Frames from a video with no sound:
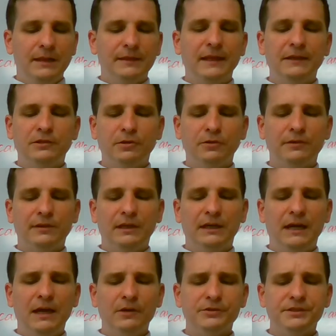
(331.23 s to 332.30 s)
They took their
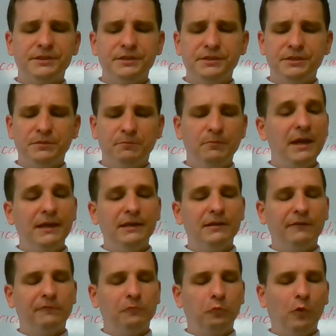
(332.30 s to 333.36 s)
houses, made
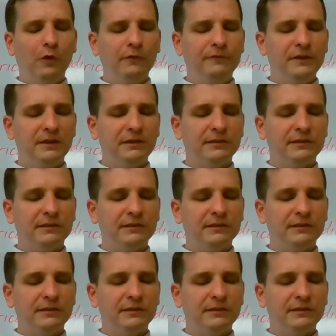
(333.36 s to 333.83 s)
of woven